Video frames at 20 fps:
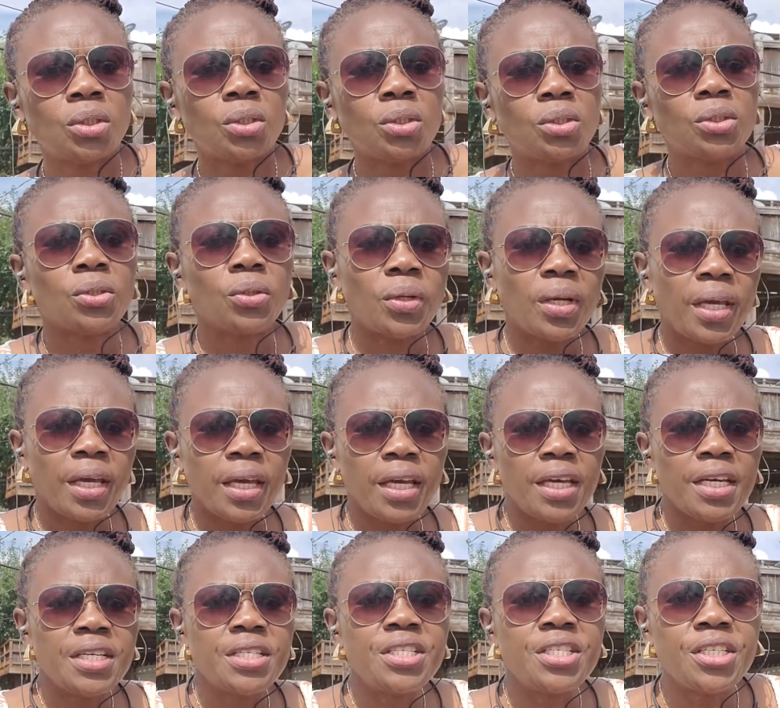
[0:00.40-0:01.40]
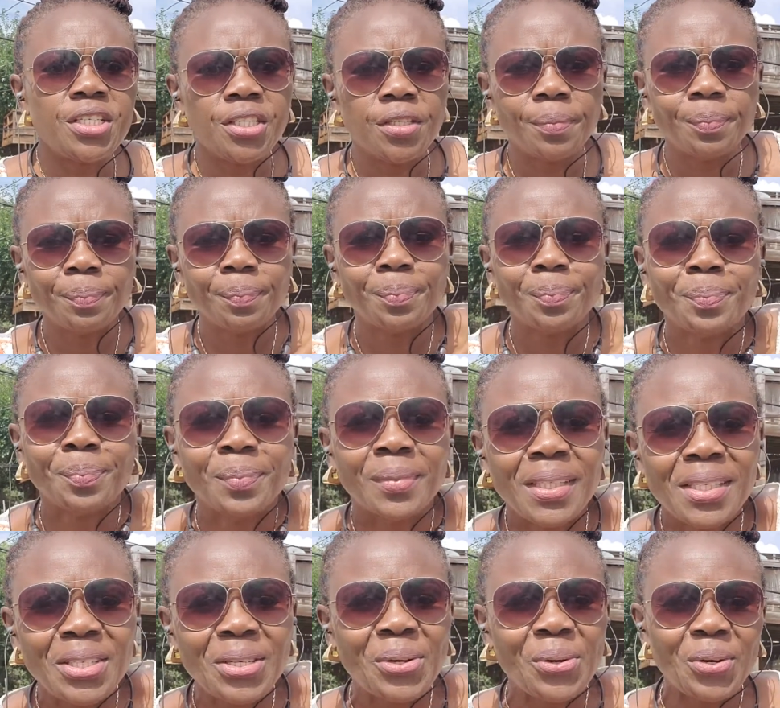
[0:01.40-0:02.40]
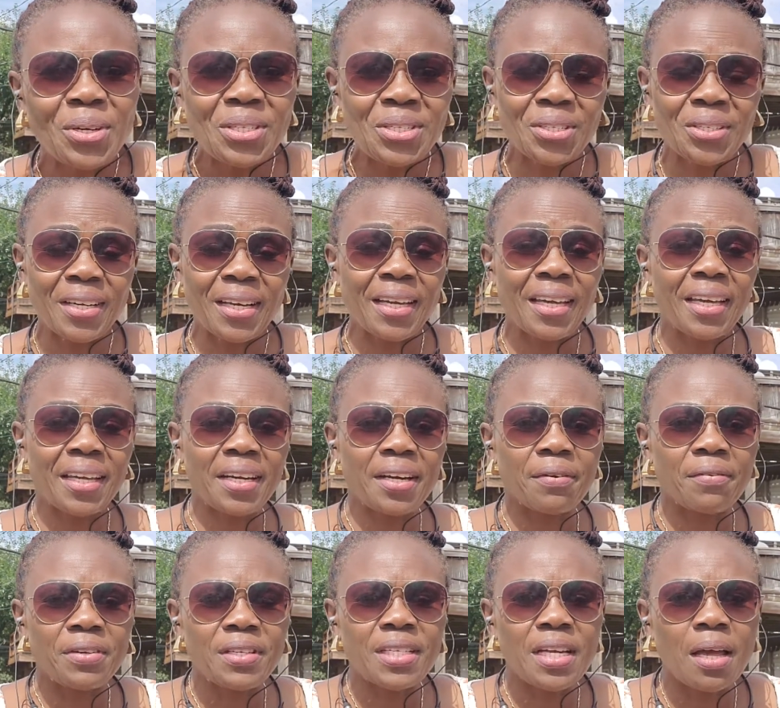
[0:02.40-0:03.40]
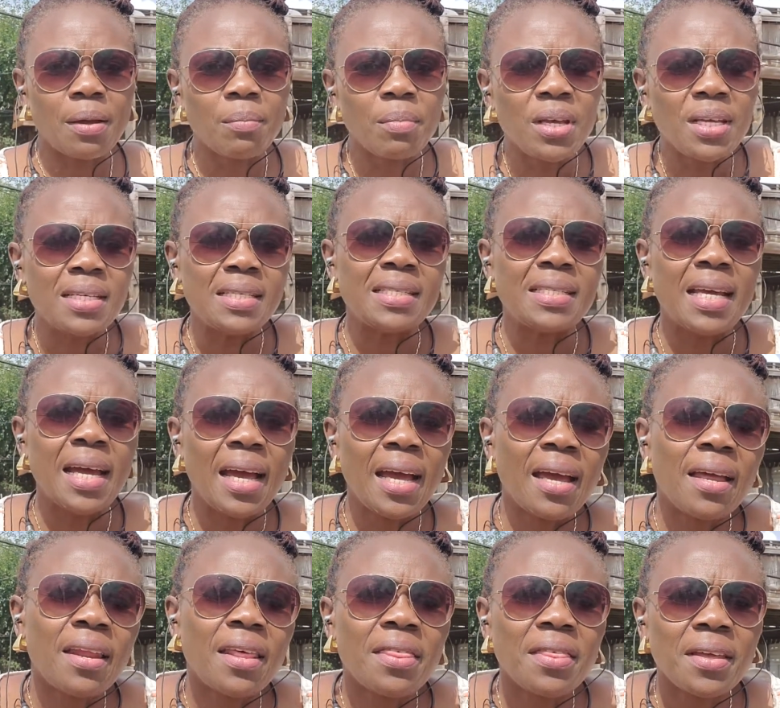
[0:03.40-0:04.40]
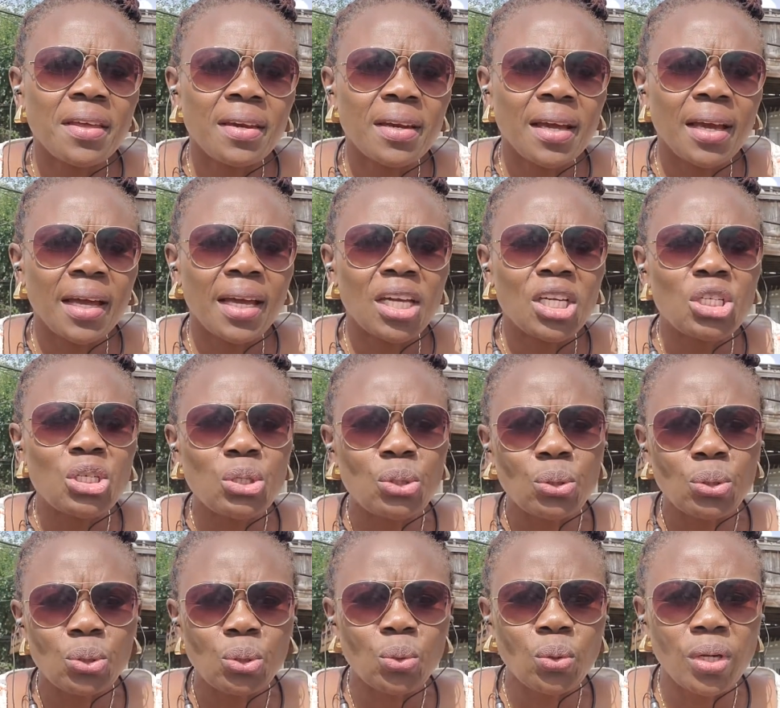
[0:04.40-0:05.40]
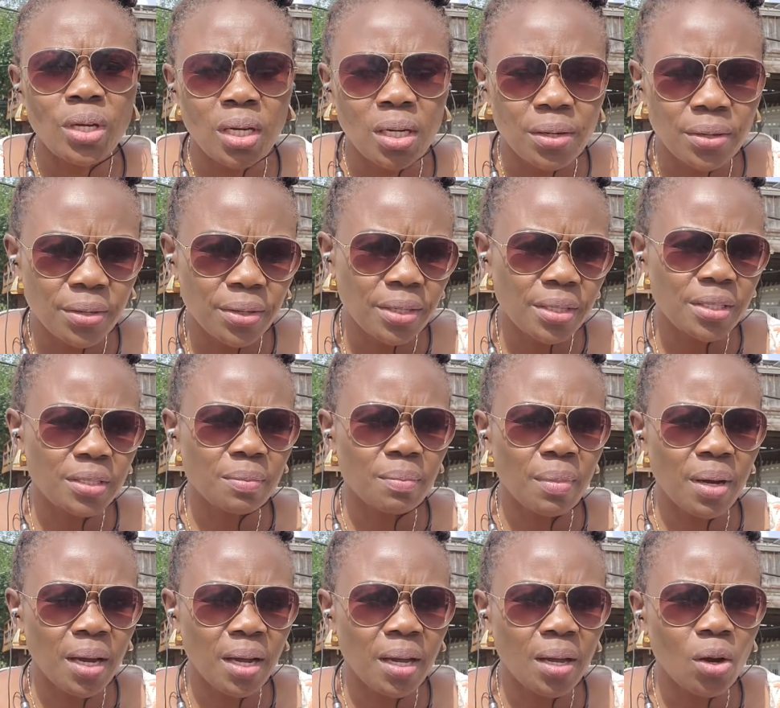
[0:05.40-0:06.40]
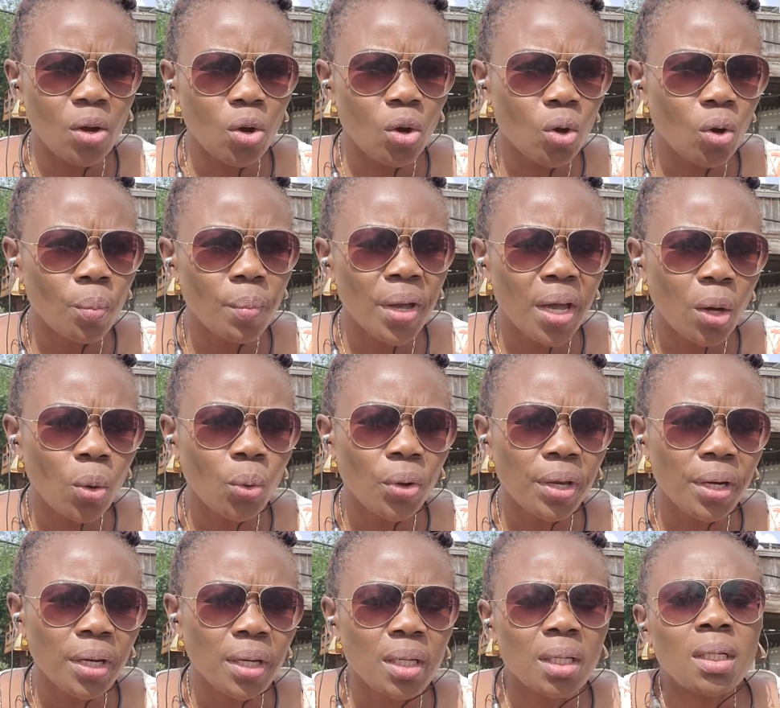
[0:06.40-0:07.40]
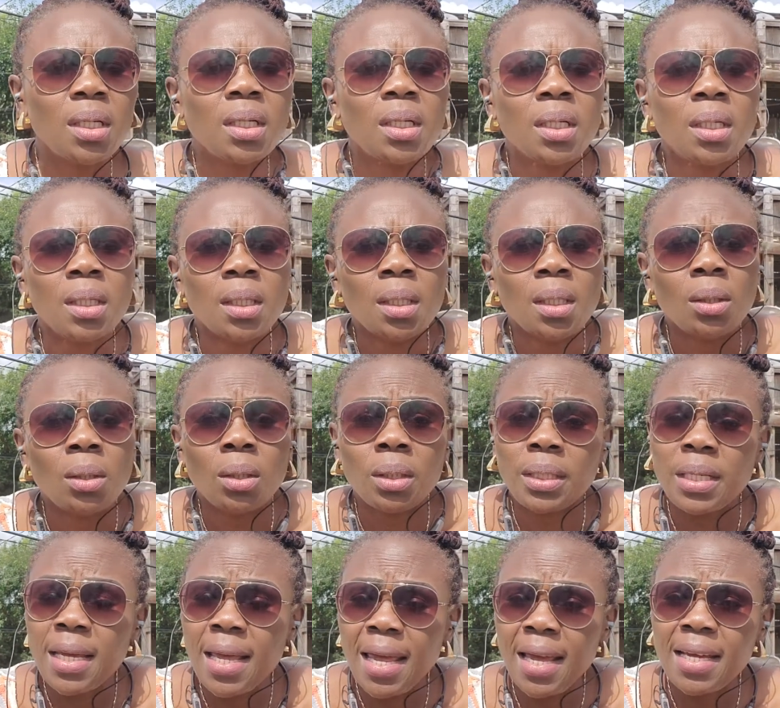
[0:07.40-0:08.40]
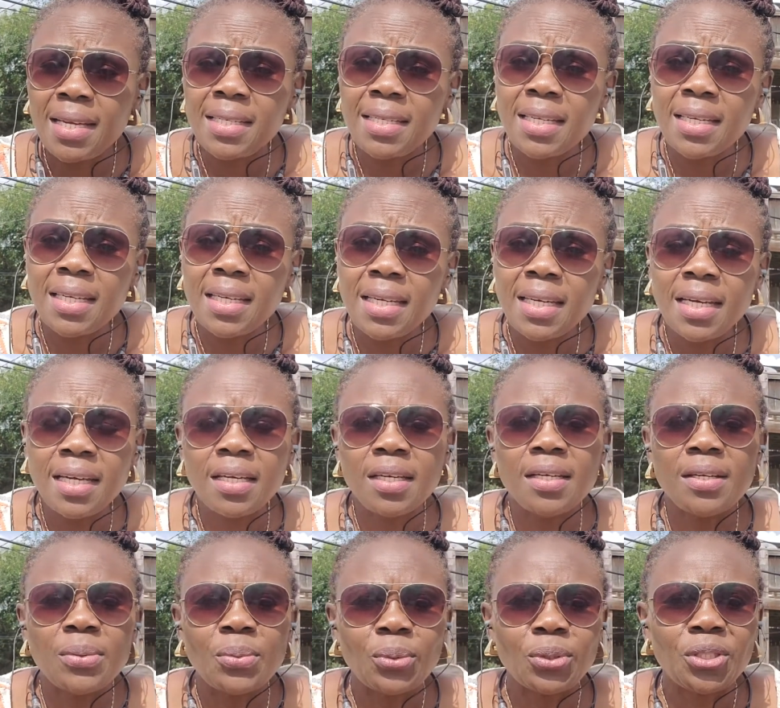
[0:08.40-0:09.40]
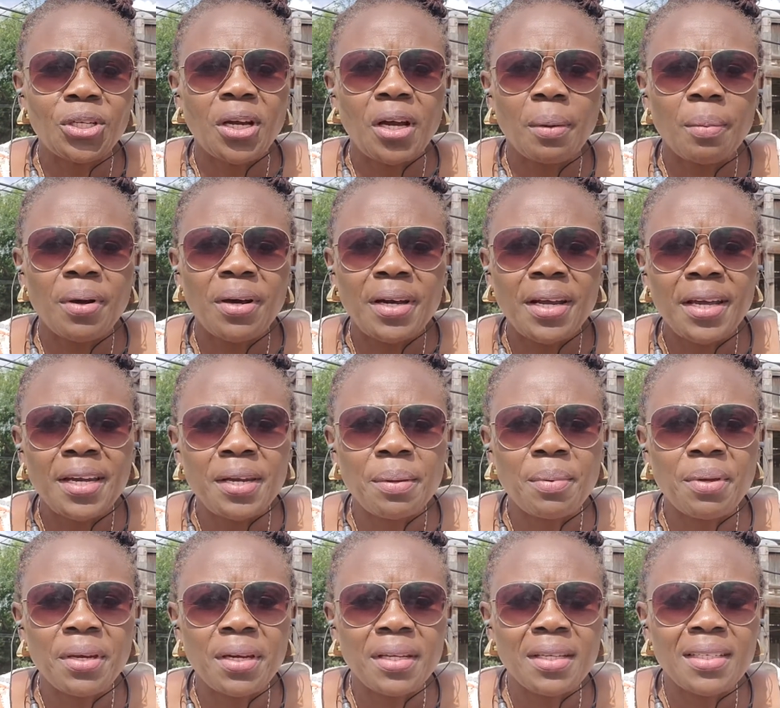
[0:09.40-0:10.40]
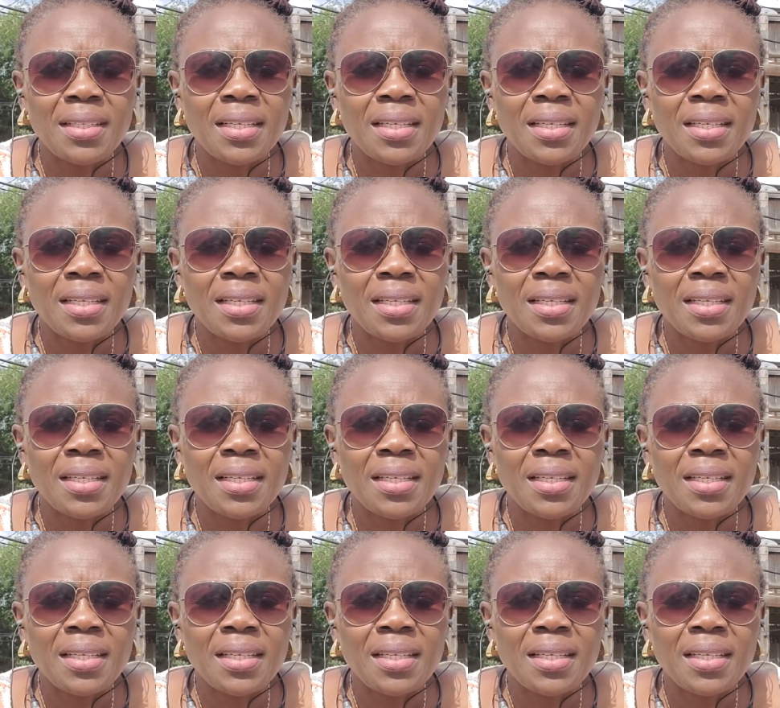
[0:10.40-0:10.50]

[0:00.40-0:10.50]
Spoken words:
So KG, there's a question I get every time. Is there anything I can do to increase my home equity? Yes, indeed. We'll talk about that in a minute.